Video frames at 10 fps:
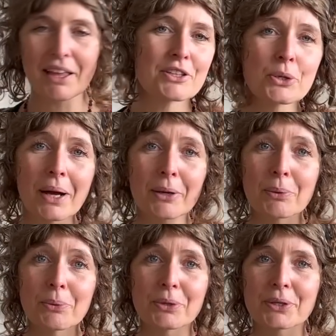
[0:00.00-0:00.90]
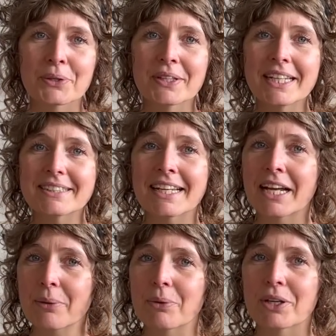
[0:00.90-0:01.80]
So I will work on that, and
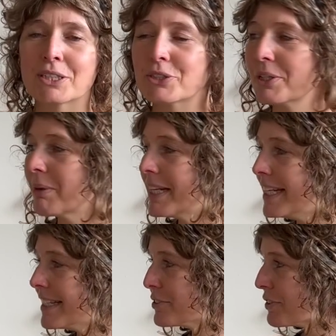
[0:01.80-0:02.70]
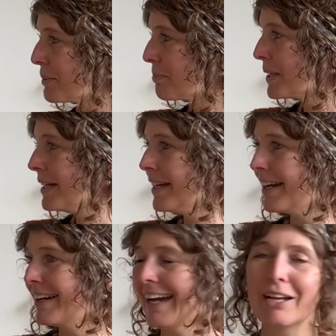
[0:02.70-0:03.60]
I will enjoy my knitting trip.
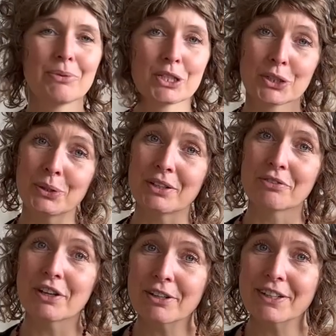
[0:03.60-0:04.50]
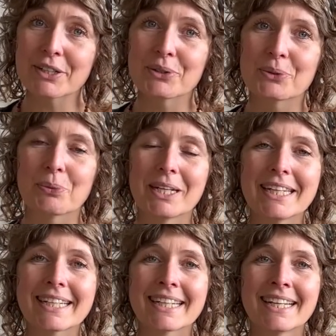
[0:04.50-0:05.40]
I wish you a very good
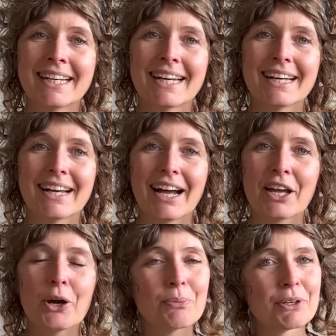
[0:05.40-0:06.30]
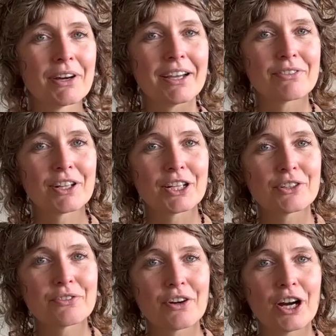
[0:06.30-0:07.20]
week. I hope you have a lot
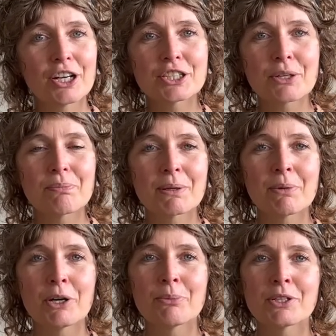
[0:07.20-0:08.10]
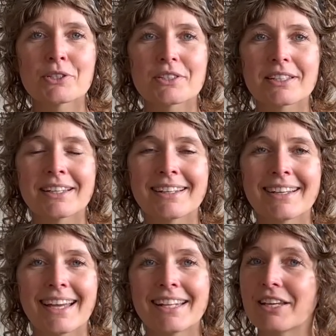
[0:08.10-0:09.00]
of heart jumping moments,
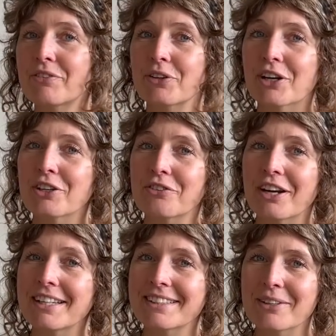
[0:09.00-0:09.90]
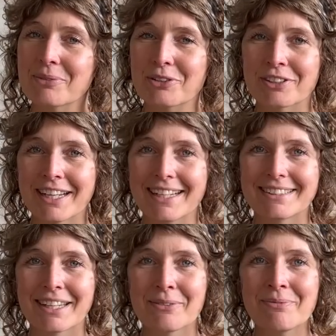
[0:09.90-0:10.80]
and if you can't find them, create
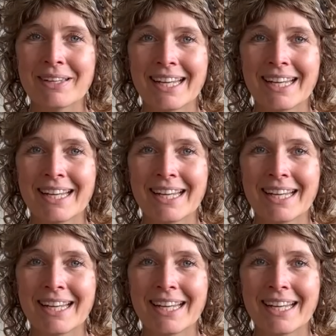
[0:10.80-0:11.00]
them.